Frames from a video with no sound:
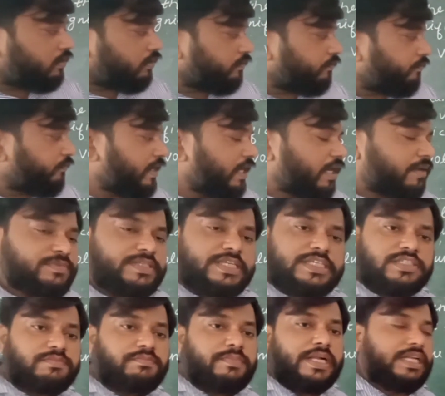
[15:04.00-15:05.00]
We have
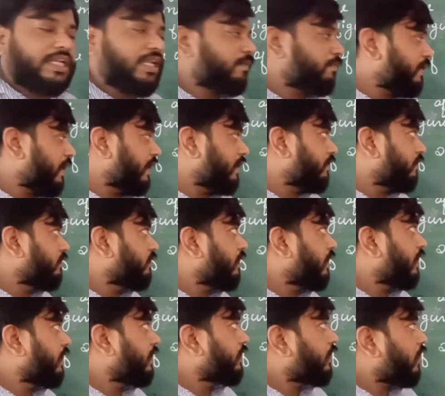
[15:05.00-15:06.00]
just multiplied.
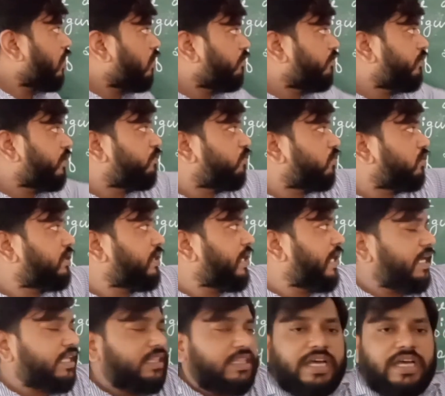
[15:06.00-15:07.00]
Now we would
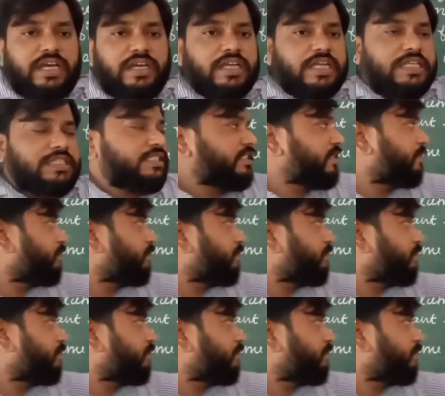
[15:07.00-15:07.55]
take the concept